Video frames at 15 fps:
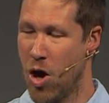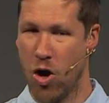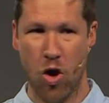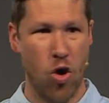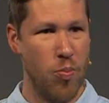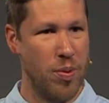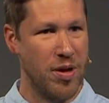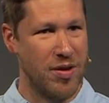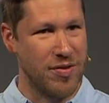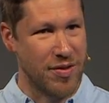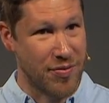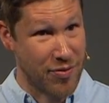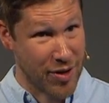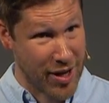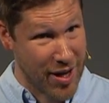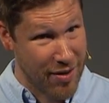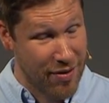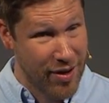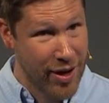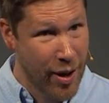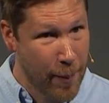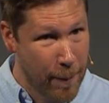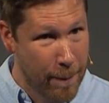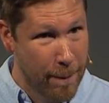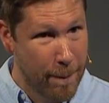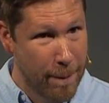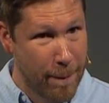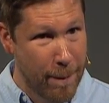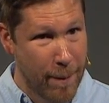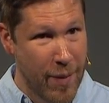Our hope is the forgiving
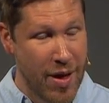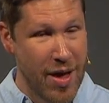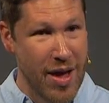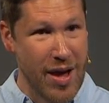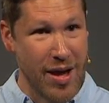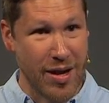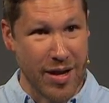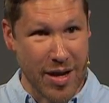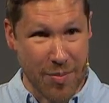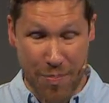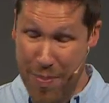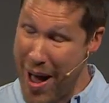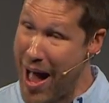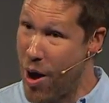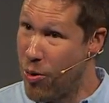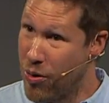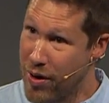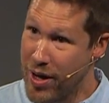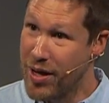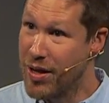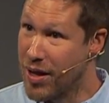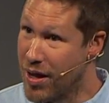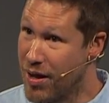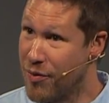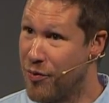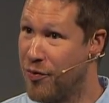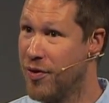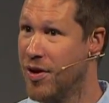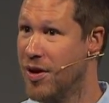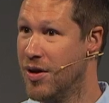and empowering
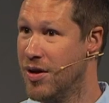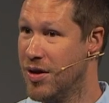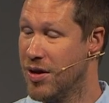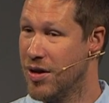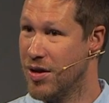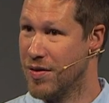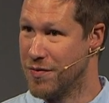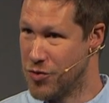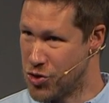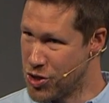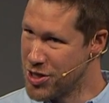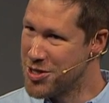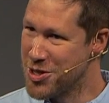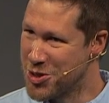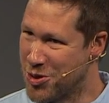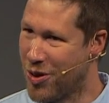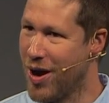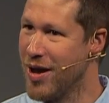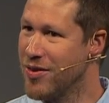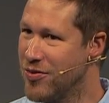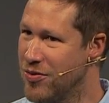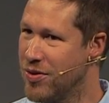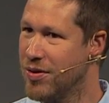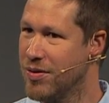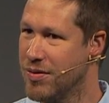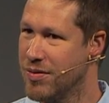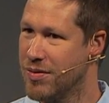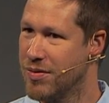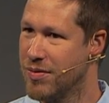love of Jesus Christ,